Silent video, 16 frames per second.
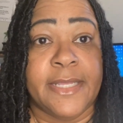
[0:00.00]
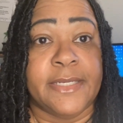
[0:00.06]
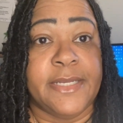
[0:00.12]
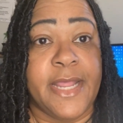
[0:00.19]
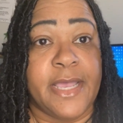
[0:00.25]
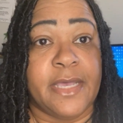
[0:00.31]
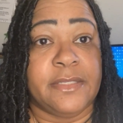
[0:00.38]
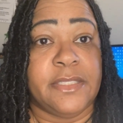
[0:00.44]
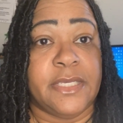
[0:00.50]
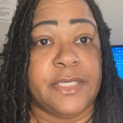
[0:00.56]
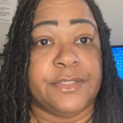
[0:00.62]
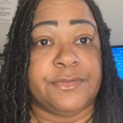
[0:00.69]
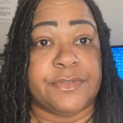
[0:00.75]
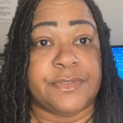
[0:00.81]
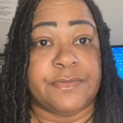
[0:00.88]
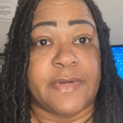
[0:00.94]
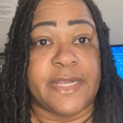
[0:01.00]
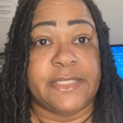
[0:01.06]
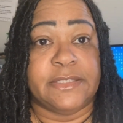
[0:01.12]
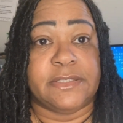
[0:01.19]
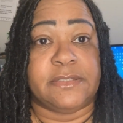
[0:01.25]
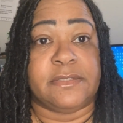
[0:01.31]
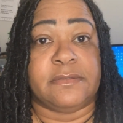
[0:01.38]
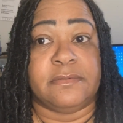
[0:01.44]
Now the interest
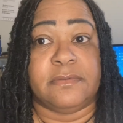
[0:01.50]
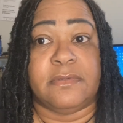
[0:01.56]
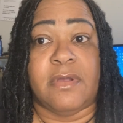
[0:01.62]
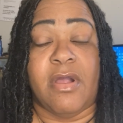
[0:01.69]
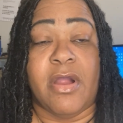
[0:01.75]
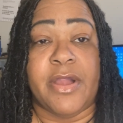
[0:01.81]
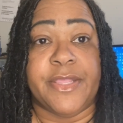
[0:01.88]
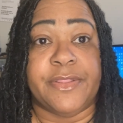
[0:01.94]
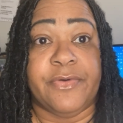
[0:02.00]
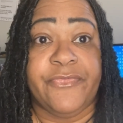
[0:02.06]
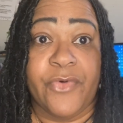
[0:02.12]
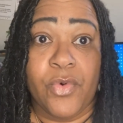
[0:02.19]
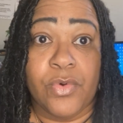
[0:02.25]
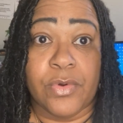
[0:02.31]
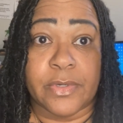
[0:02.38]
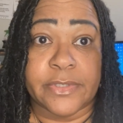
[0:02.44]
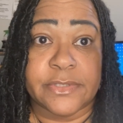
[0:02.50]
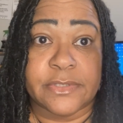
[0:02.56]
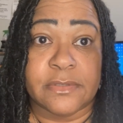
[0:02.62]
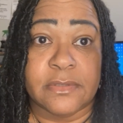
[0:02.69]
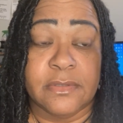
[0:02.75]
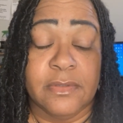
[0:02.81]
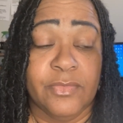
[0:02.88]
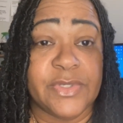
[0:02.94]
rates are in the
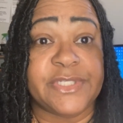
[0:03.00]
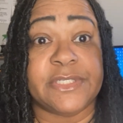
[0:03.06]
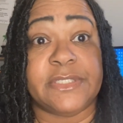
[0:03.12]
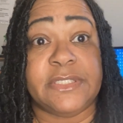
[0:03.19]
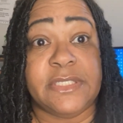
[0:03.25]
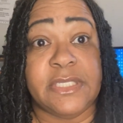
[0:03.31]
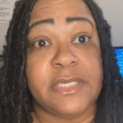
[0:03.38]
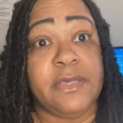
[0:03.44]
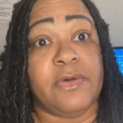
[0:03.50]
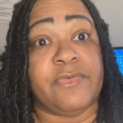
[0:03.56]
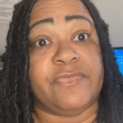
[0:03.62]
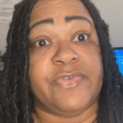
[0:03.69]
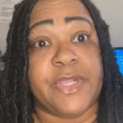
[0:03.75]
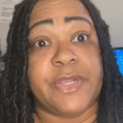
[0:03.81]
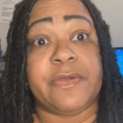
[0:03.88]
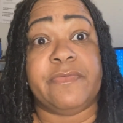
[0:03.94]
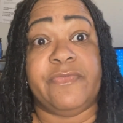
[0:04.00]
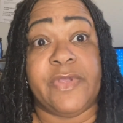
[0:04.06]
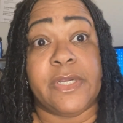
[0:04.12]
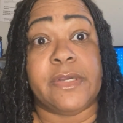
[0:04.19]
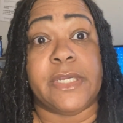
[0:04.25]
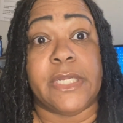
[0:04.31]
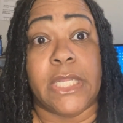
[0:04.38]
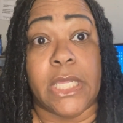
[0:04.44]
fours, which is still very,
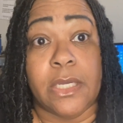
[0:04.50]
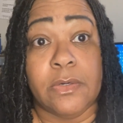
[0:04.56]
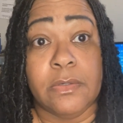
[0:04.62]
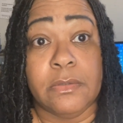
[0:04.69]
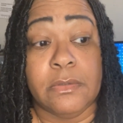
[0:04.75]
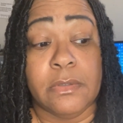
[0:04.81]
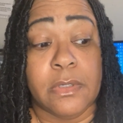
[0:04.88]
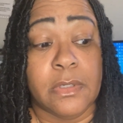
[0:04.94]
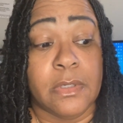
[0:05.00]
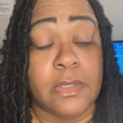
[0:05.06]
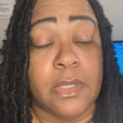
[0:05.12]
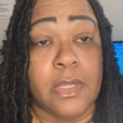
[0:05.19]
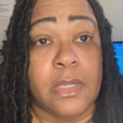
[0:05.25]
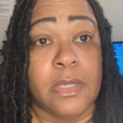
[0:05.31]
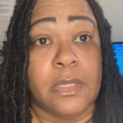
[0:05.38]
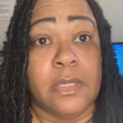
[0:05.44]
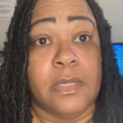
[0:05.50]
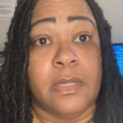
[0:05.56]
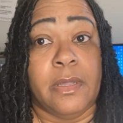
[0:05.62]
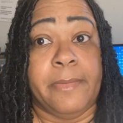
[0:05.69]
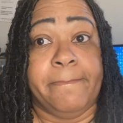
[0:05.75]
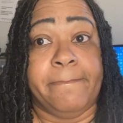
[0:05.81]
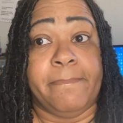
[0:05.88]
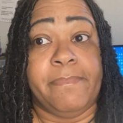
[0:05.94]
very low.
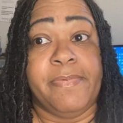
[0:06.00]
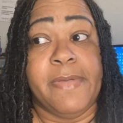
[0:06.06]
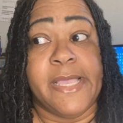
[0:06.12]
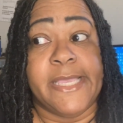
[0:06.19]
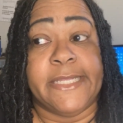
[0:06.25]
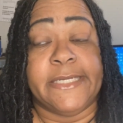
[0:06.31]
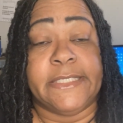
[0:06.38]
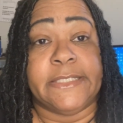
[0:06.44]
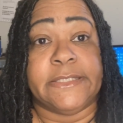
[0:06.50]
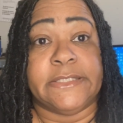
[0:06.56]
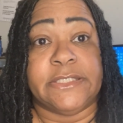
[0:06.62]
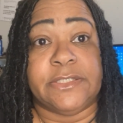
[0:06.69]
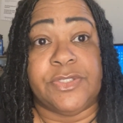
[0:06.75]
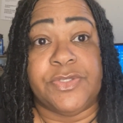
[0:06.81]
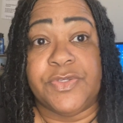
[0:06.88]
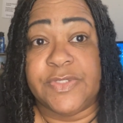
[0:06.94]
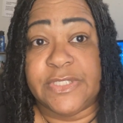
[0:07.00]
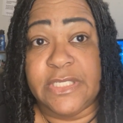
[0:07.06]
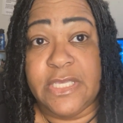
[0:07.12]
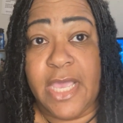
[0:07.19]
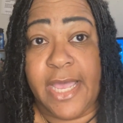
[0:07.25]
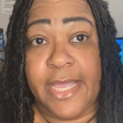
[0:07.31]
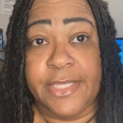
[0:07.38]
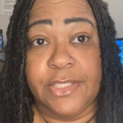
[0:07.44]
But do you
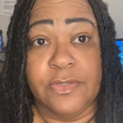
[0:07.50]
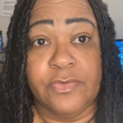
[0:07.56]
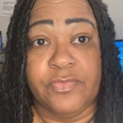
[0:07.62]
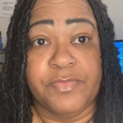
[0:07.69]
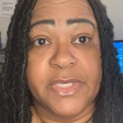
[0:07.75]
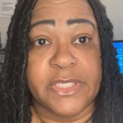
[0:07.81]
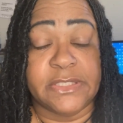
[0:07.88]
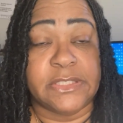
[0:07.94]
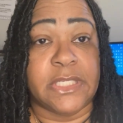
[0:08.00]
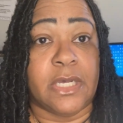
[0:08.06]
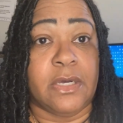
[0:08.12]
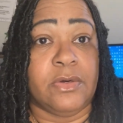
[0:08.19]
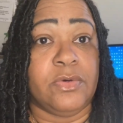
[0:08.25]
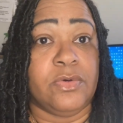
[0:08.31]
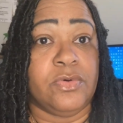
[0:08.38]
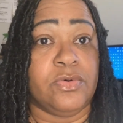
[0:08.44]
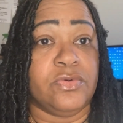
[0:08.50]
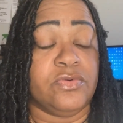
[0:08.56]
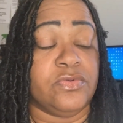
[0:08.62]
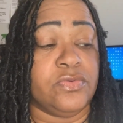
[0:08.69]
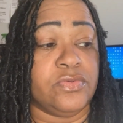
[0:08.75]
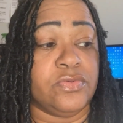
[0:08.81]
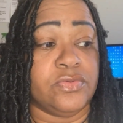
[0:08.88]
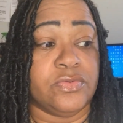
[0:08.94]
see how you missed a
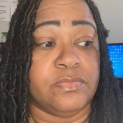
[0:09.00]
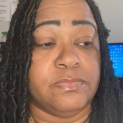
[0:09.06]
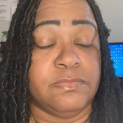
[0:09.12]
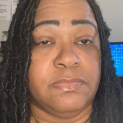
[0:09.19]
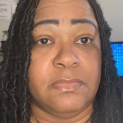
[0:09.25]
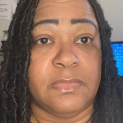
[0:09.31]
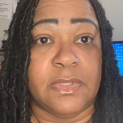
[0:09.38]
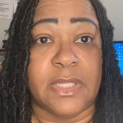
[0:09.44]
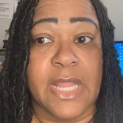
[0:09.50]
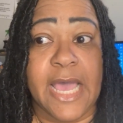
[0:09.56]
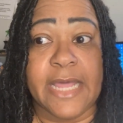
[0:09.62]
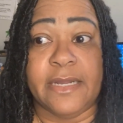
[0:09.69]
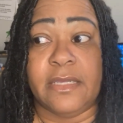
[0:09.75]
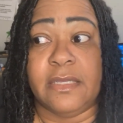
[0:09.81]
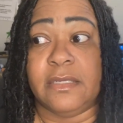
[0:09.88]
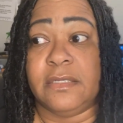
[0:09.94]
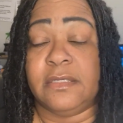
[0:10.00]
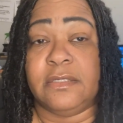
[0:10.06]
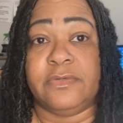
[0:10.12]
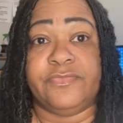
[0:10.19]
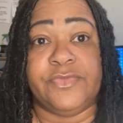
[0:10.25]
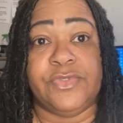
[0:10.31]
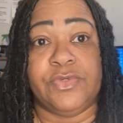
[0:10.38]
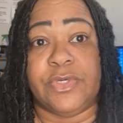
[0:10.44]
whole lot
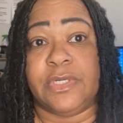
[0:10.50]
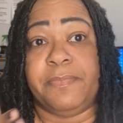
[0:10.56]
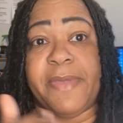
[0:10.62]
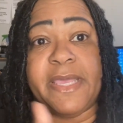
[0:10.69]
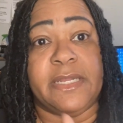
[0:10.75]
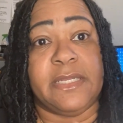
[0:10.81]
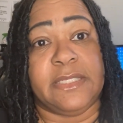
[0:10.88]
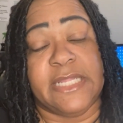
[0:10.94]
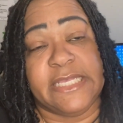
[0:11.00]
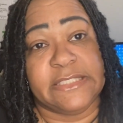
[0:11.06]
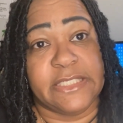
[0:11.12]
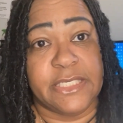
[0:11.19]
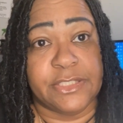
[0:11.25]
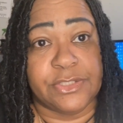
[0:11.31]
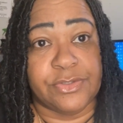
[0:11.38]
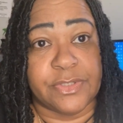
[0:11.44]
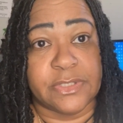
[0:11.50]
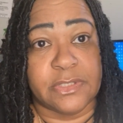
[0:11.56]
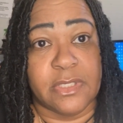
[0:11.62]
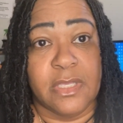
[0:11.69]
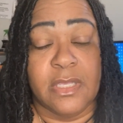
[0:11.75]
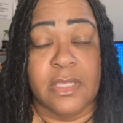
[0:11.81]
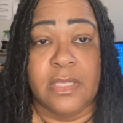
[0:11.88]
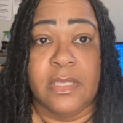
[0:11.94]
of you could have paid less interest?
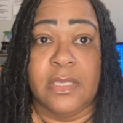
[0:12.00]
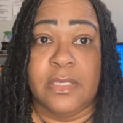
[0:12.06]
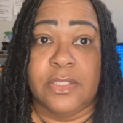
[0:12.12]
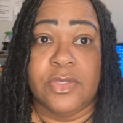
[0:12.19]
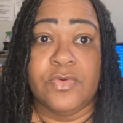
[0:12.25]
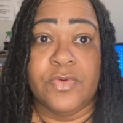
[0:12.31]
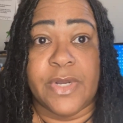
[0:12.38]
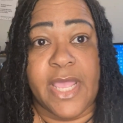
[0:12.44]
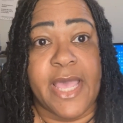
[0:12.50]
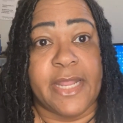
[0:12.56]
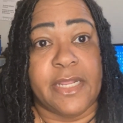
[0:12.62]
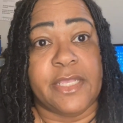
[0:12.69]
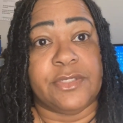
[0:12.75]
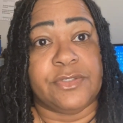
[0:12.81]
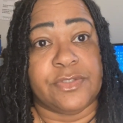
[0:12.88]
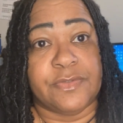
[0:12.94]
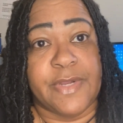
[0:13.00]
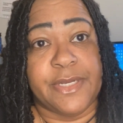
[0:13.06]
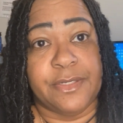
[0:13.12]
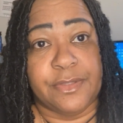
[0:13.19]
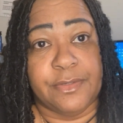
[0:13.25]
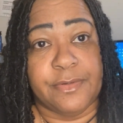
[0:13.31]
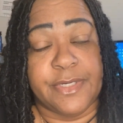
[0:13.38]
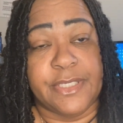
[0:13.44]
you would have had an interest rate in
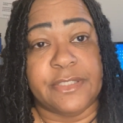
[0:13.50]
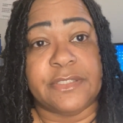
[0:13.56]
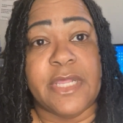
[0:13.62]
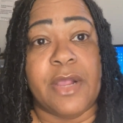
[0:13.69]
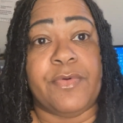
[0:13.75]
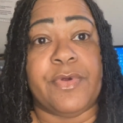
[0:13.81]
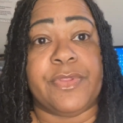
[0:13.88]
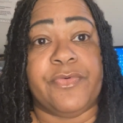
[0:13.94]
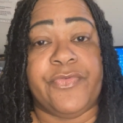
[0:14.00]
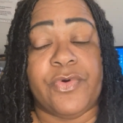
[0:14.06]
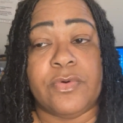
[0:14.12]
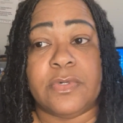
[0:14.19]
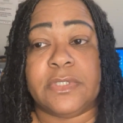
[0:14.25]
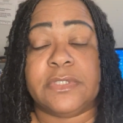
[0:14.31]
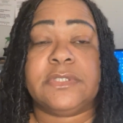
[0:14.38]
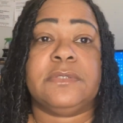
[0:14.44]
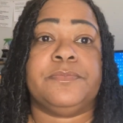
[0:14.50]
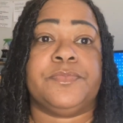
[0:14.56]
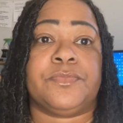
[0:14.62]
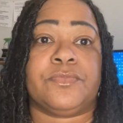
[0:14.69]
the 30s. Now we're in the fours.